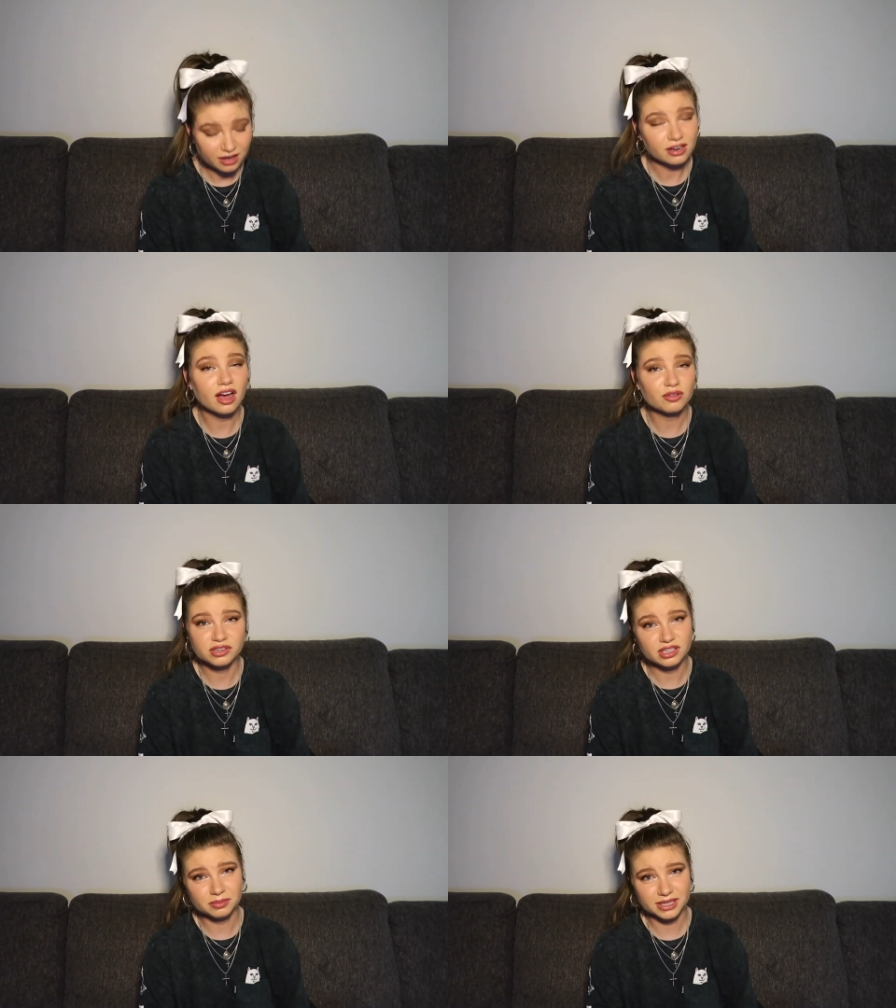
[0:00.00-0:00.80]
Not
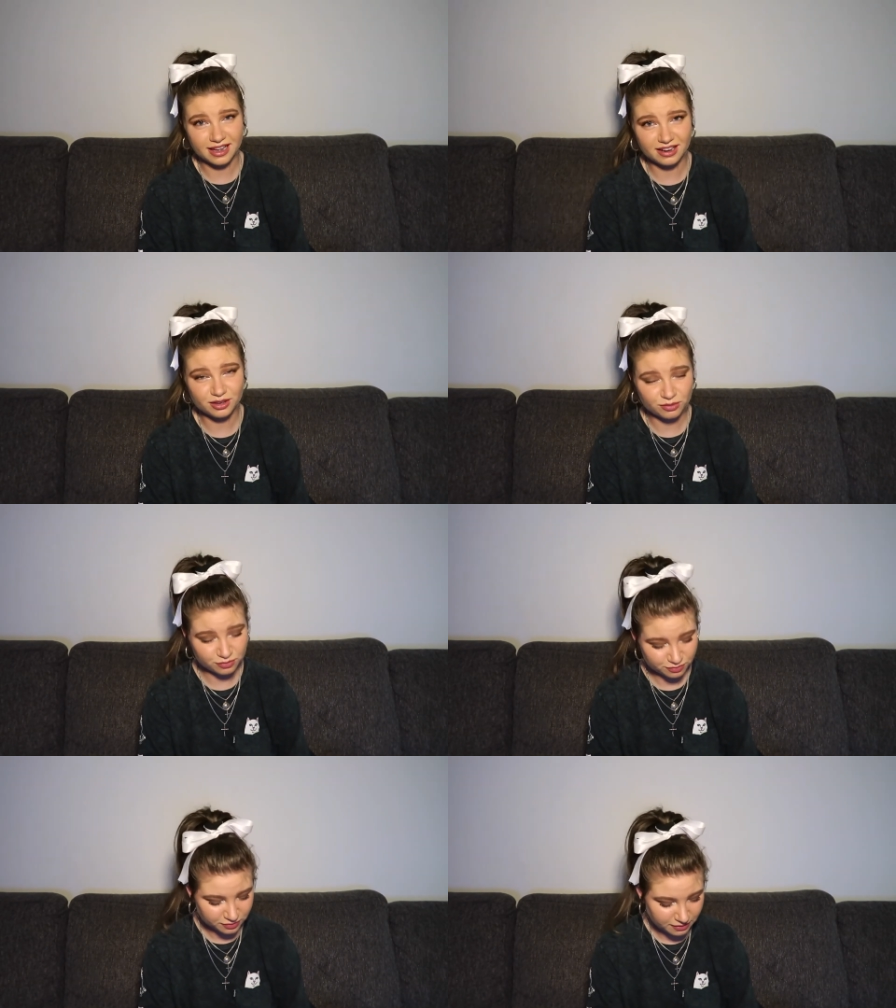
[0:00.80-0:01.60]
really, but kind of.
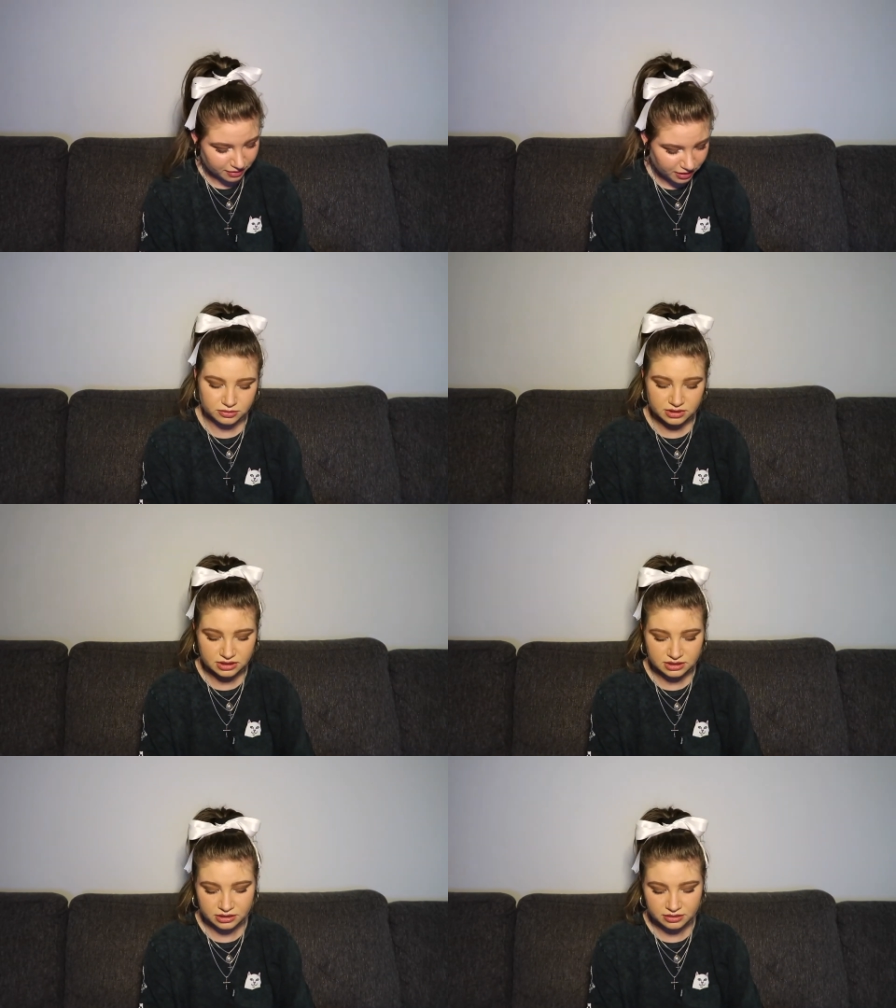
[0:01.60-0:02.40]
So
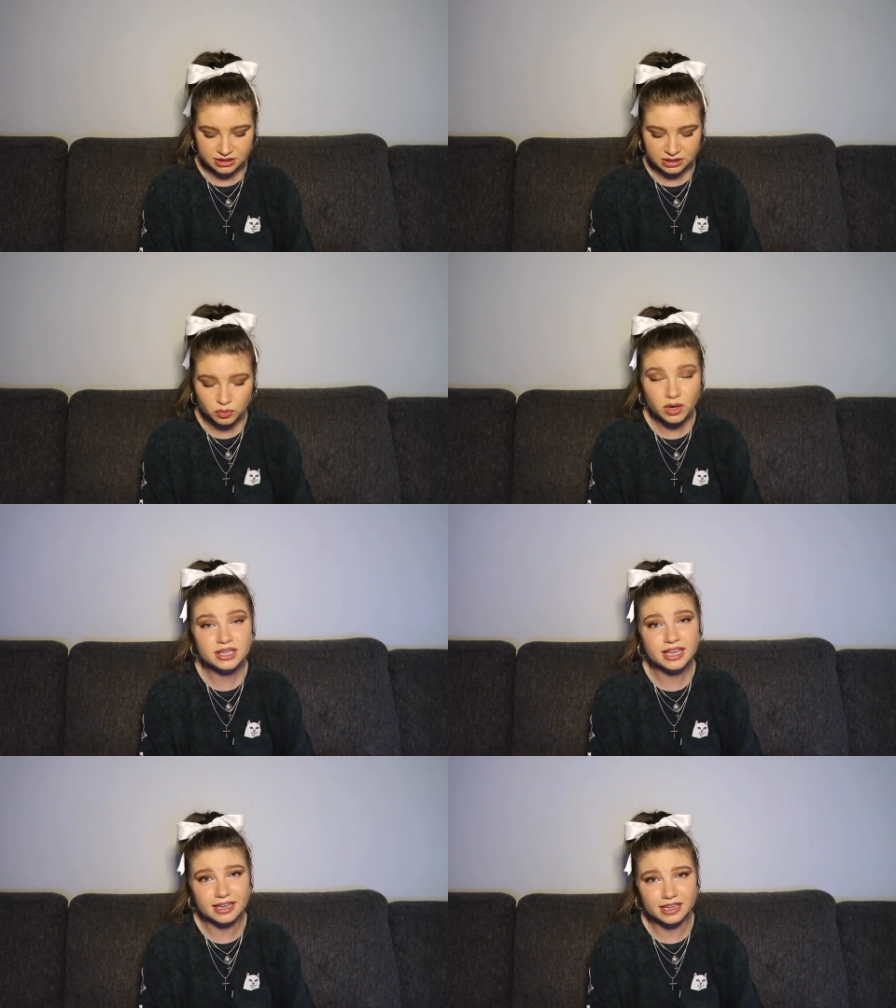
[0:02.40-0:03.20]
there was this one
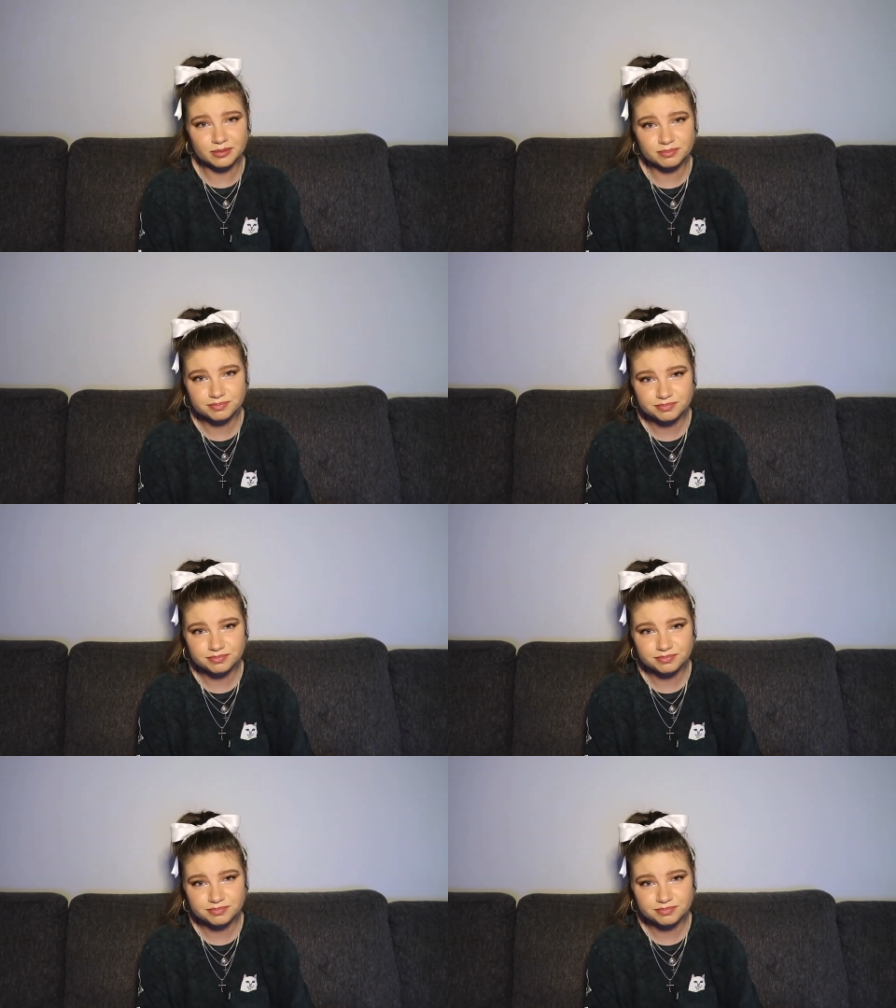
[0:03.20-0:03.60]
kid,